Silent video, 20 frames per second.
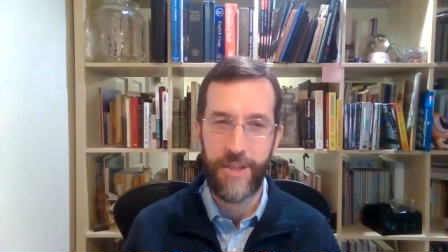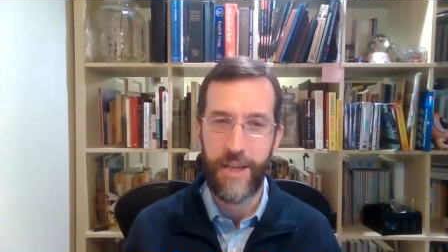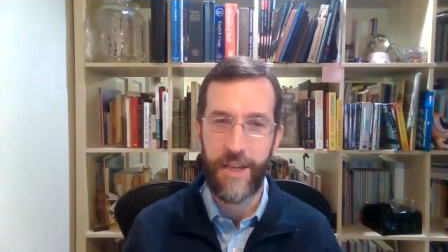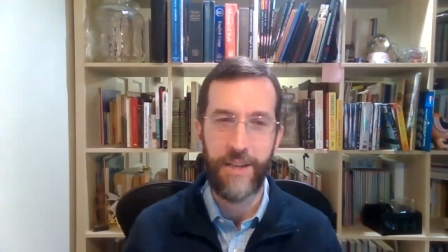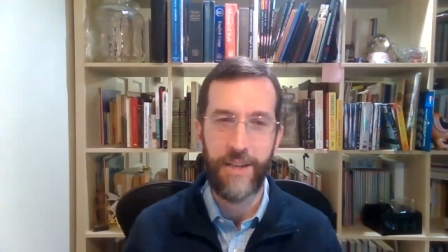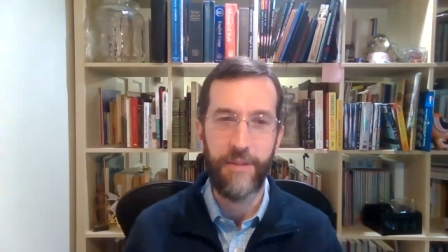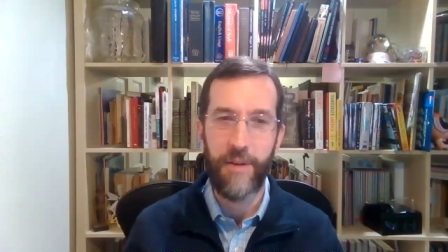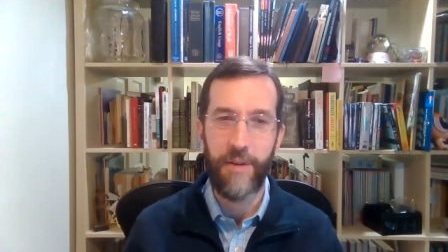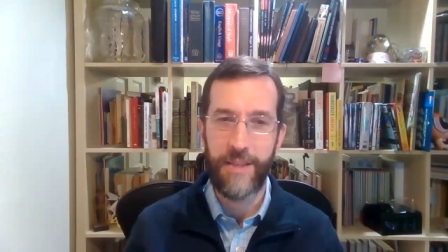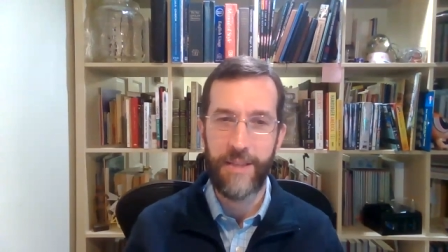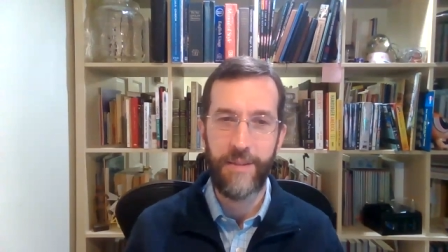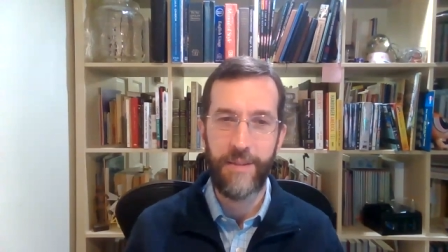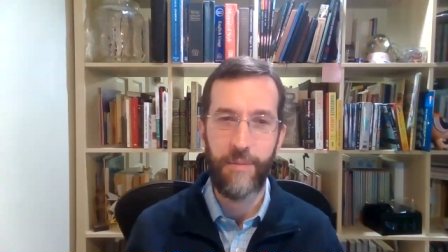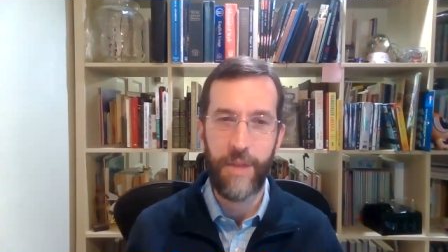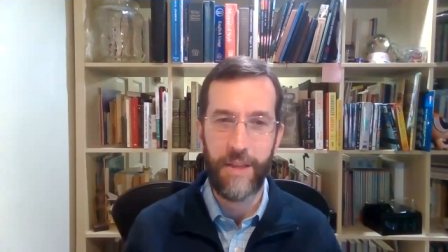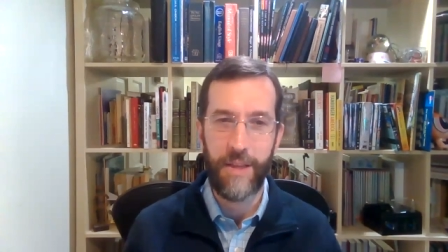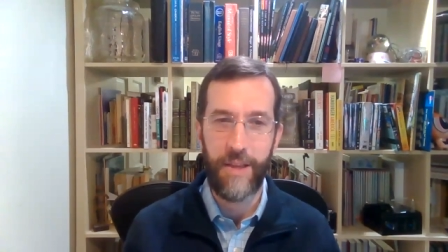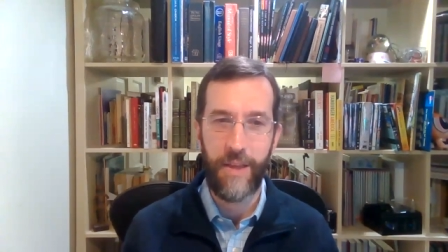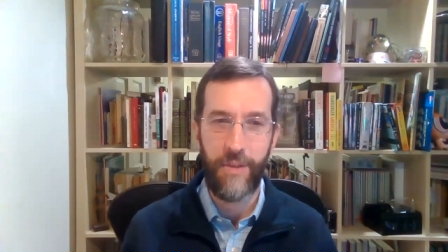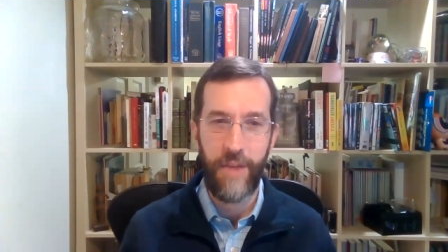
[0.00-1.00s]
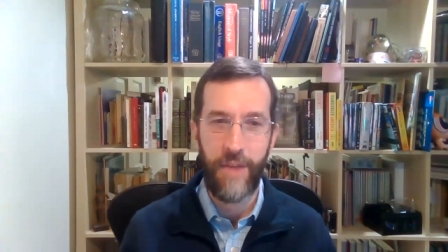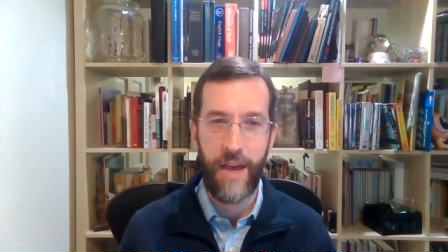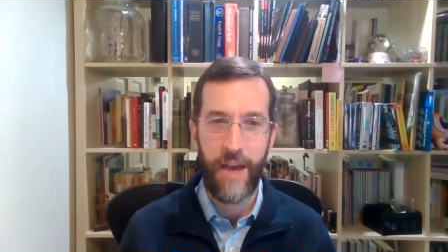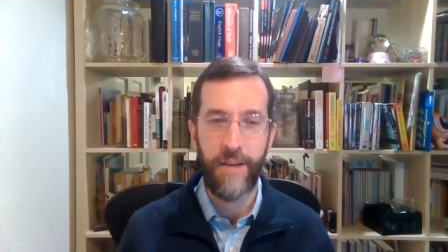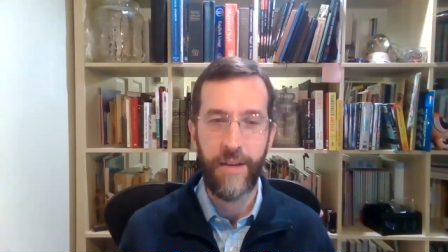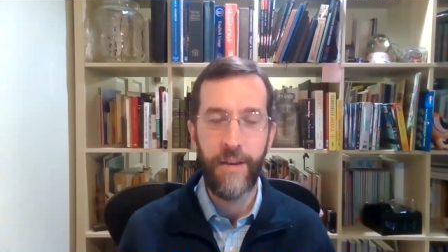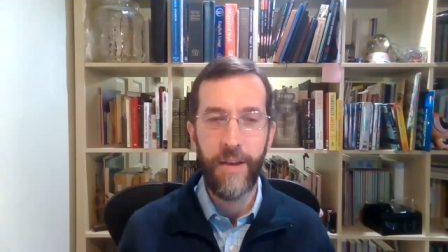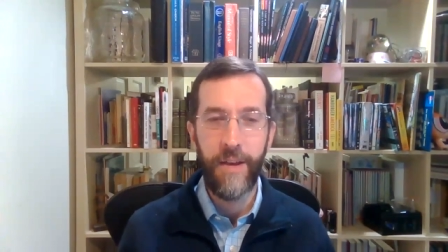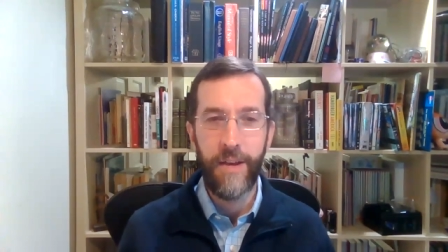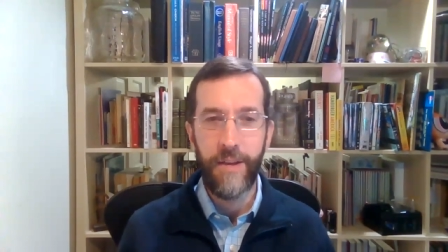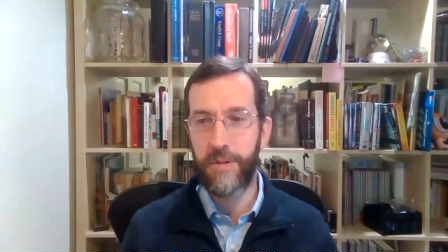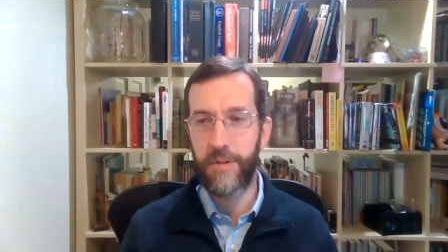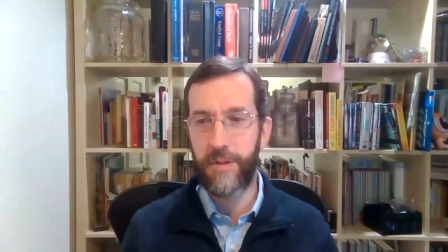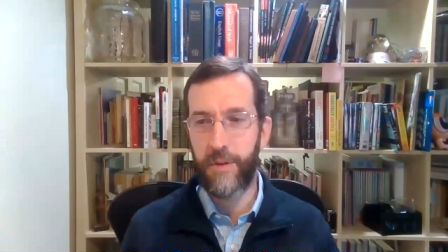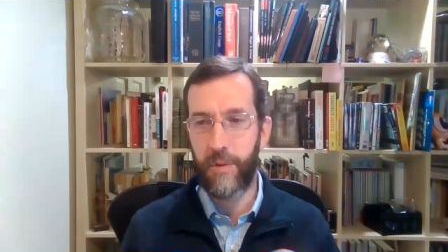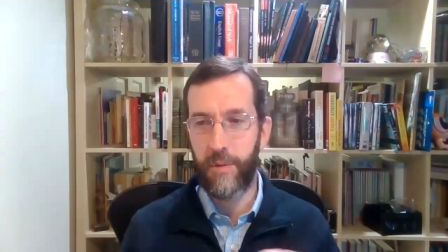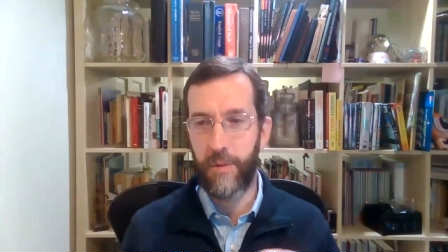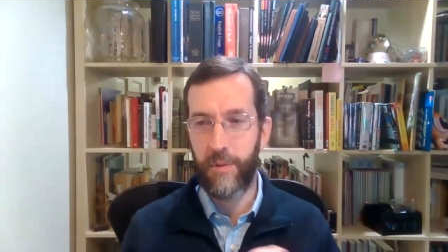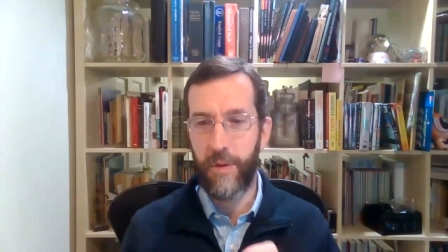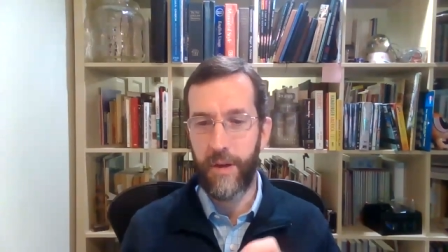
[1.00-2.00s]
site, right? Something like that.
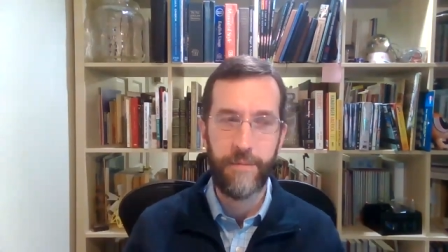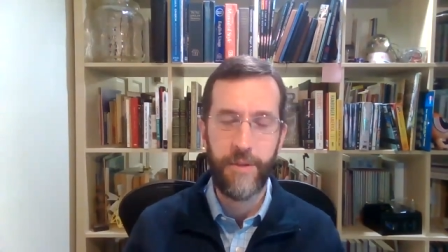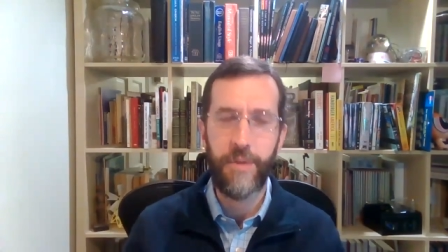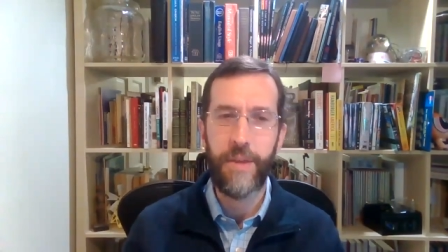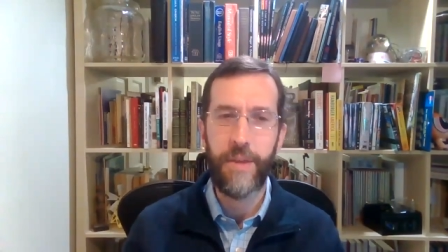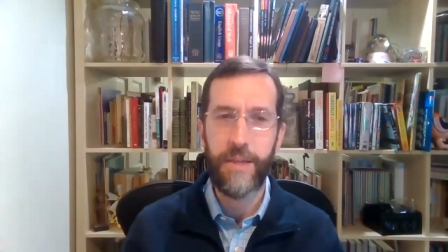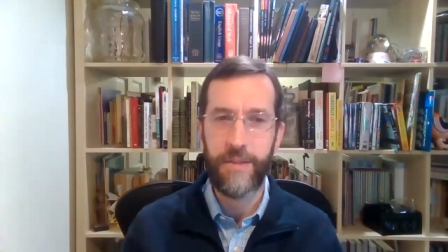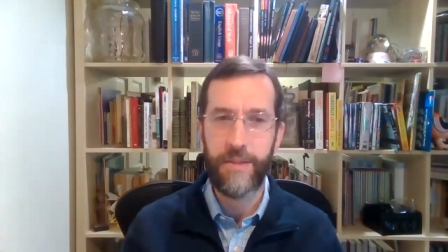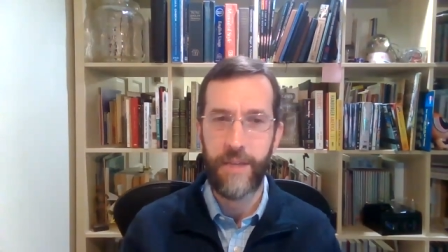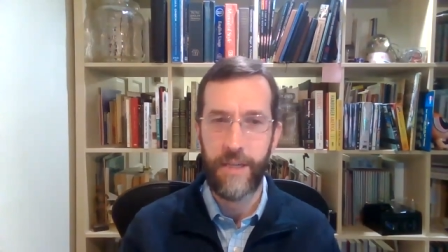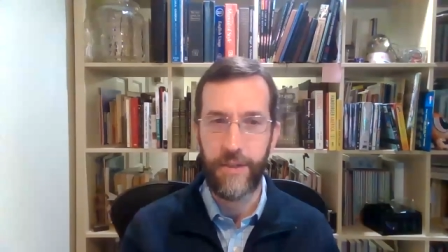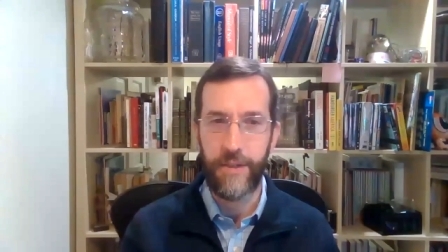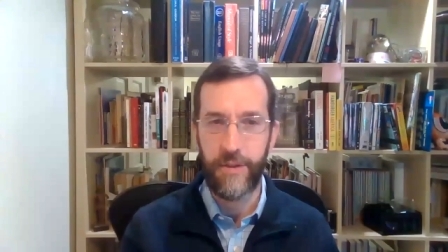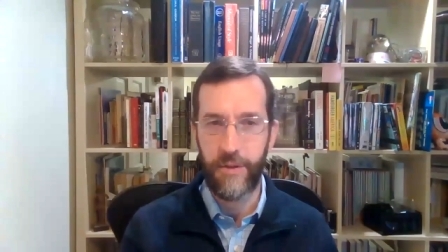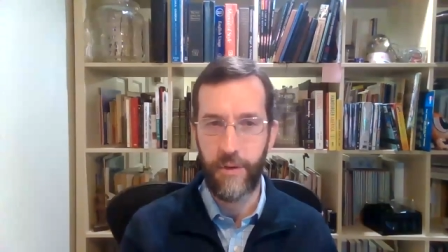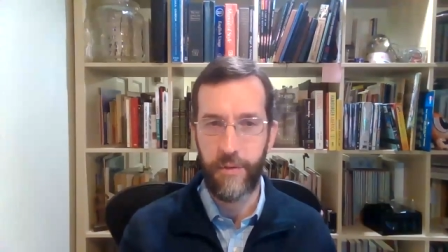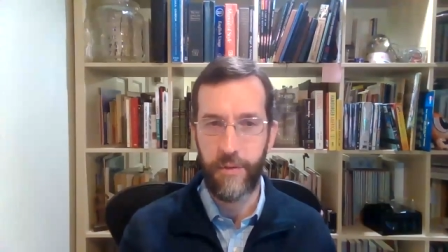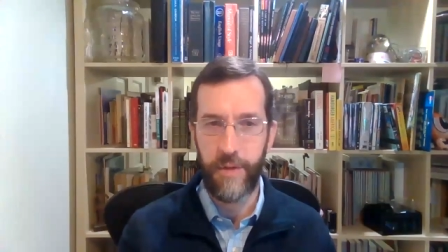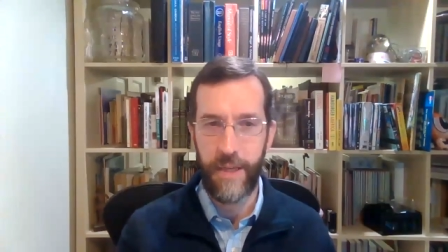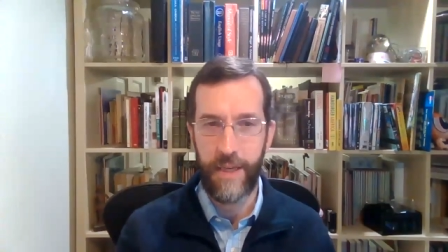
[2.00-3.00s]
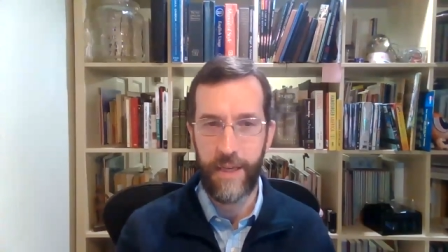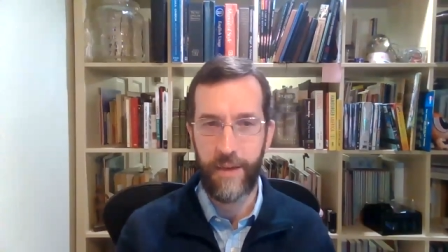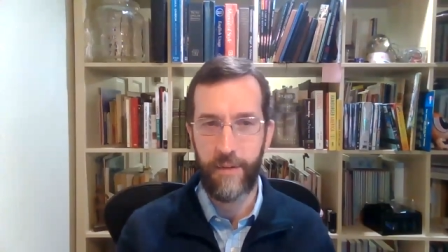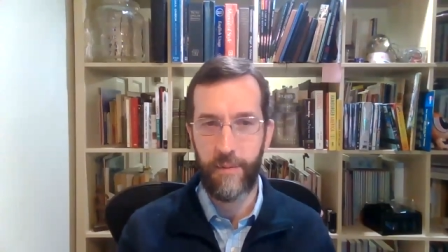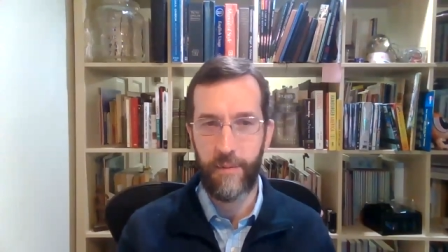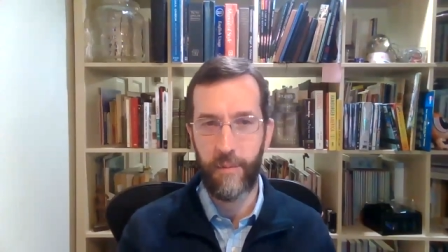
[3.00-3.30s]
So things like Snowflake,